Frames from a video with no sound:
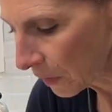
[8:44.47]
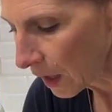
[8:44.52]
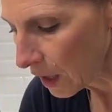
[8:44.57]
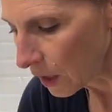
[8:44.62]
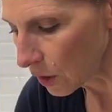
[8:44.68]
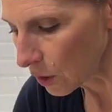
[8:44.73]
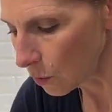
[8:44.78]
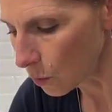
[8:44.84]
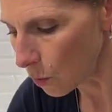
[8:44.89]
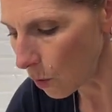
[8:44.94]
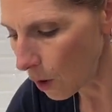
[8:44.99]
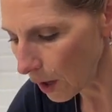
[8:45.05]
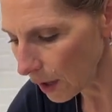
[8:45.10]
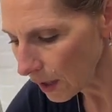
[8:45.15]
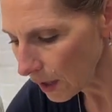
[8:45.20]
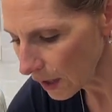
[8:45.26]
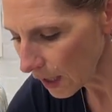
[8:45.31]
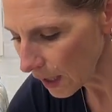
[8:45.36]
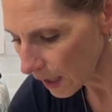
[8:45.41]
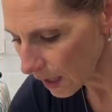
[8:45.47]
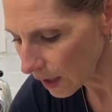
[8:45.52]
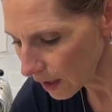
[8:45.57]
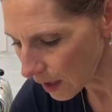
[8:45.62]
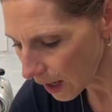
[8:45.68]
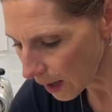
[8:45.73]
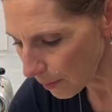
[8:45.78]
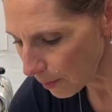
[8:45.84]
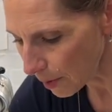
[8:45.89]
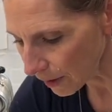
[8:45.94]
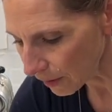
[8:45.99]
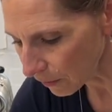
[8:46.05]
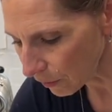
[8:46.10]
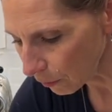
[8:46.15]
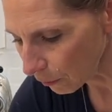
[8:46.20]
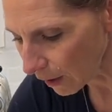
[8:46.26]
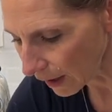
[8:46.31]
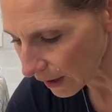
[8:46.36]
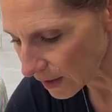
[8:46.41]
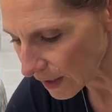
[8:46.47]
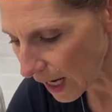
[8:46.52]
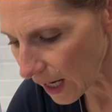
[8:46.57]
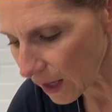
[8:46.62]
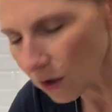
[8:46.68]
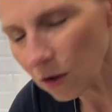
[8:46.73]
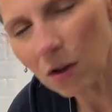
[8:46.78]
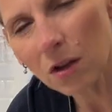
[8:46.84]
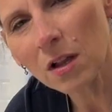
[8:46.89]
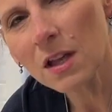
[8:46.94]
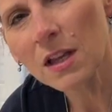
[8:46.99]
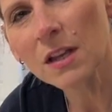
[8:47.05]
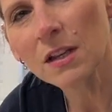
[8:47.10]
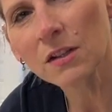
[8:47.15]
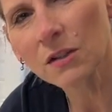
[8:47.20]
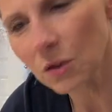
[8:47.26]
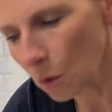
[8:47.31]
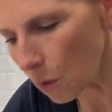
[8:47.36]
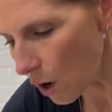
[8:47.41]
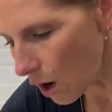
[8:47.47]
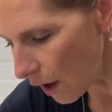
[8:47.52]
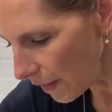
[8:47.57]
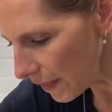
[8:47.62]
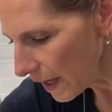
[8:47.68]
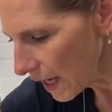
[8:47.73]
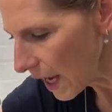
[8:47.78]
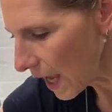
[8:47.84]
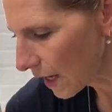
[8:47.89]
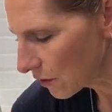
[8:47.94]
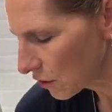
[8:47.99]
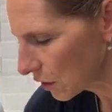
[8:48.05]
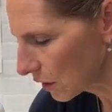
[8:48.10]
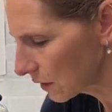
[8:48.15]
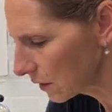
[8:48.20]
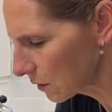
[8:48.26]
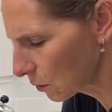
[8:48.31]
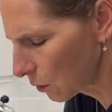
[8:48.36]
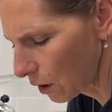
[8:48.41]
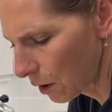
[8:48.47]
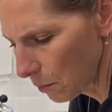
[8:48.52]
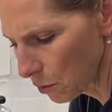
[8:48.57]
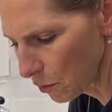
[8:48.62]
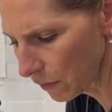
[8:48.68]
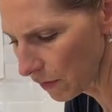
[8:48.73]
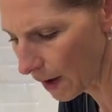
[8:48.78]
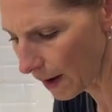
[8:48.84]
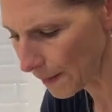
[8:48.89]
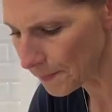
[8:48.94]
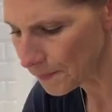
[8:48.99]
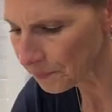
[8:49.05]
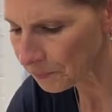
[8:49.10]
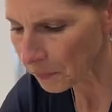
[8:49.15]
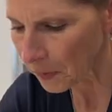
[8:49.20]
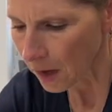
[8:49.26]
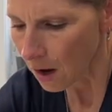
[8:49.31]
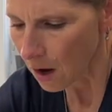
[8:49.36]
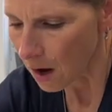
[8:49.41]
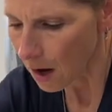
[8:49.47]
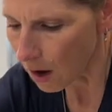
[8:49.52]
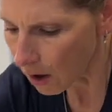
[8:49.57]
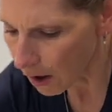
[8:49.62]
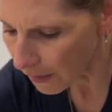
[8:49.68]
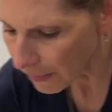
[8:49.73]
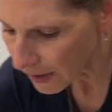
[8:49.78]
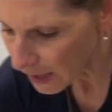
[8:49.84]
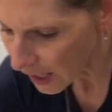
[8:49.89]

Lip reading: You want it in a bit of a rectangle. So on the edges, or I'll move that. On the